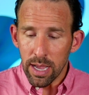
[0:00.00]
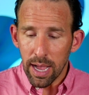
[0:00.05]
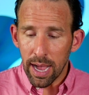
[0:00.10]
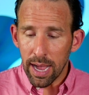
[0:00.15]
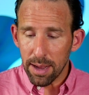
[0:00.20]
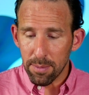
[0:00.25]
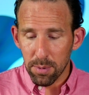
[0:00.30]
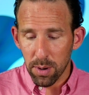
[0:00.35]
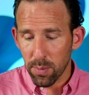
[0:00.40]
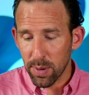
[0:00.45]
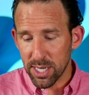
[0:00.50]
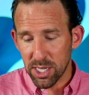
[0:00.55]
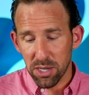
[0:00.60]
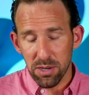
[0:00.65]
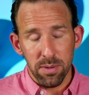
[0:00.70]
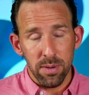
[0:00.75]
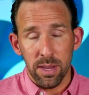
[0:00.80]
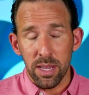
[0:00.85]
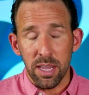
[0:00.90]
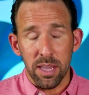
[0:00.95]
uh,
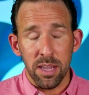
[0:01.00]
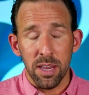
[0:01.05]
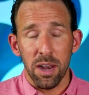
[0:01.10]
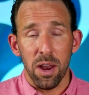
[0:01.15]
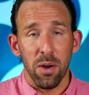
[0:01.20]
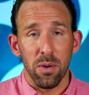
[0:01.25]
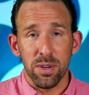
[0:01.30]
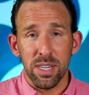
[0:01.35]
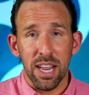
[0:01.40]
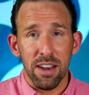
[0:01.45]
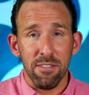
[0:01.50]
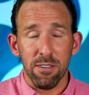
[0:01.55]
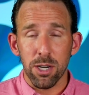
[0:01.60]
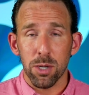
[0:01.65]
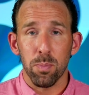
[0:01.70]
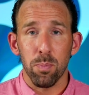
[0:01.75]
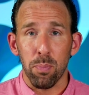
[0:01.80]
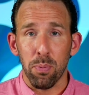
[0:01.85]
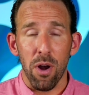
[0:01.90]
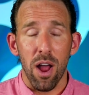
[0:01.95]
which you know
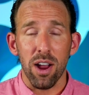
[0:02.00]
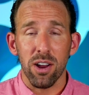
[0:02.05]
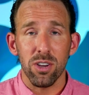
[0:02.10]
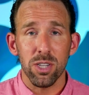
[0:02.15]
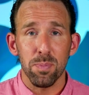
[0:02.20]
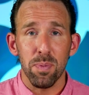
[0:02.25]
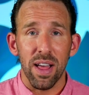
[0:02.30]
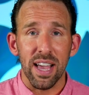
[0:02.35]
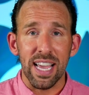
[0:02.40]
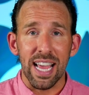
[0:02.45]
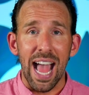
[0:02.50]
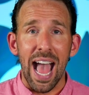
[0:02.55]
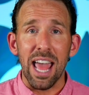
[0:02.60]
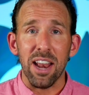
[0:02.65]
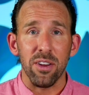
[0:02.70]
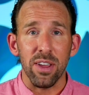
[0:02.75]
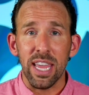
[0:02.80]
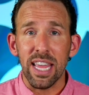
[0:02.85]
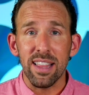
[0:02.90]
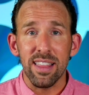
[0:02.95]
Denver Broncos blanket.
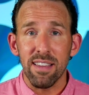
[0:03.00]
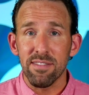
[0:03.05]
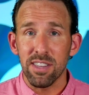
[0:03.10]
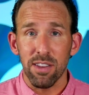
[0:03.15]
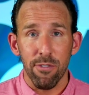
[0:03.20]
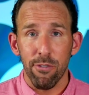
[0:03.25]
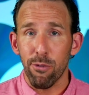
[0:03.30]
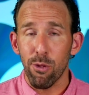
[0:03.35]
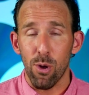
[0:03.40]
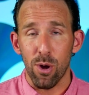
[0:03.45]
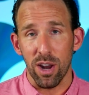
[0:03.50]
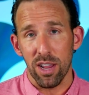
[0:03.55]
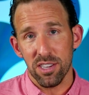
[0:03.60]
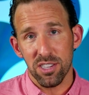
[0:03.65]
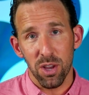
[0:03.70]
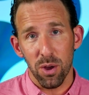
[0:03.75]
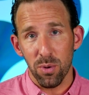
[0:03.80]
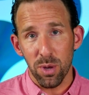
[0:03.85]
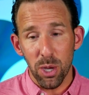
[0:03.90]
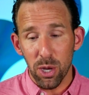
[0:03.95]
I, he lives in Florida,
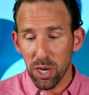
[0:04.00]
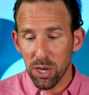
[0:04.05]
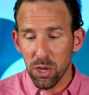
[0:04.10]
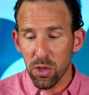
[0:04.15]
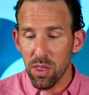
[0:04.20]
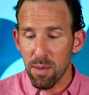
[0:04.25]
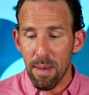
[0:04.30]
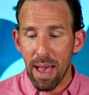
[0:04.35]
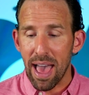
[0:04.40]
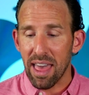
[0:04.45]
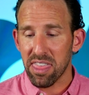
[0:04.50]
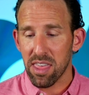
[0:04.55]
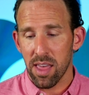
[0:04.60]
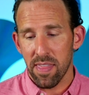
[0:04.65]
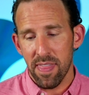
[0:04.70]
so you can do the math